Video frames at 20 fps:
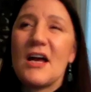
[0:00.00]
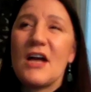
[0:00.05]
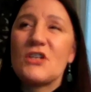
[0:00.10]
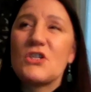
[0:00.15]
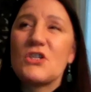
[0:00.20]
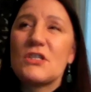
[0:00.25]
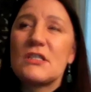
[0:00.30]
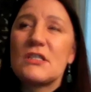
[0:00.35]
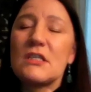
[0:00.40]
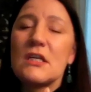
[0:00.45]
I
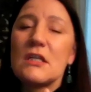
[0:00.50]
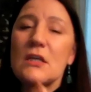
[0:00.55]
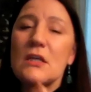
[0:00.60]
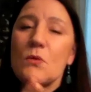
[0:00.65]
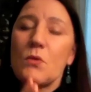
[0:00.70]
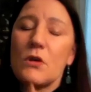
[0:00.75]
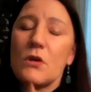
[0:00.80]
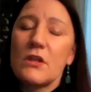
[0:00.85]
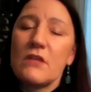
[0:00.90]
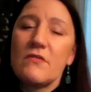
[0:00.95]
just think
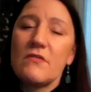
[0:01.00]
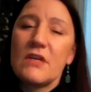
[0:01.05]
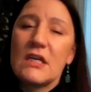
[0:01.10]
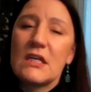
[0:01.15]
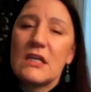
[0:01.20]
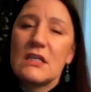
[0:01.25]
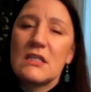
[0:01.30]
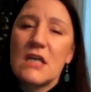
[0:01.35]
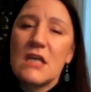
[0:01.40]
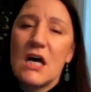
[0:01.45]
that we're living
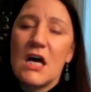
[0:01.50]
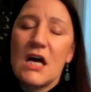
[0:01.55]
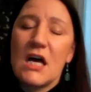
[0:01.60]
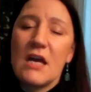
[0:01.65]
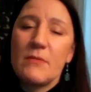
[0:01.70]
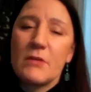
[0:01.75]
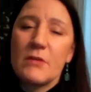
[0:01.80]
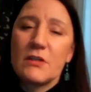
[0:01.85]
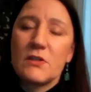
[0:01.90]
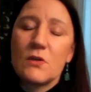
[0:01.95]
in a
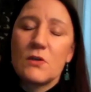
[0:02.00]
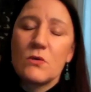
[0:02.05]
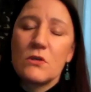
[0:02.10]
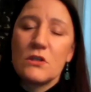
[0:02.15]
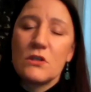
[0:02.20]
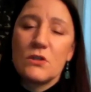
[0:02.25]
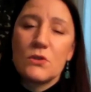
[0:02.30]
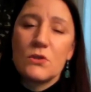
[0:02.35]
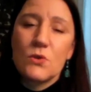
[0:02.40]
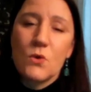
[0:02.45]
time that's so
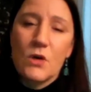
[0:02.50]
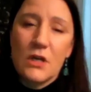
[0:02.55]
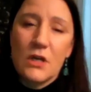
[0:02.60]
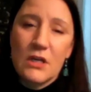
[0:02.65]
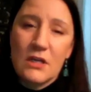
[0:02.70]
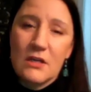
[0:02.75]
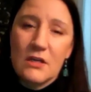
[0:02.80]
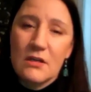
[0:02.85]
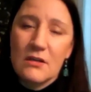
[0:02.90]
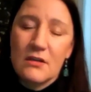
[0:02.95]

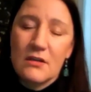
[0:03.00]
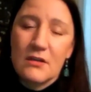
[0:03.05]
distorted,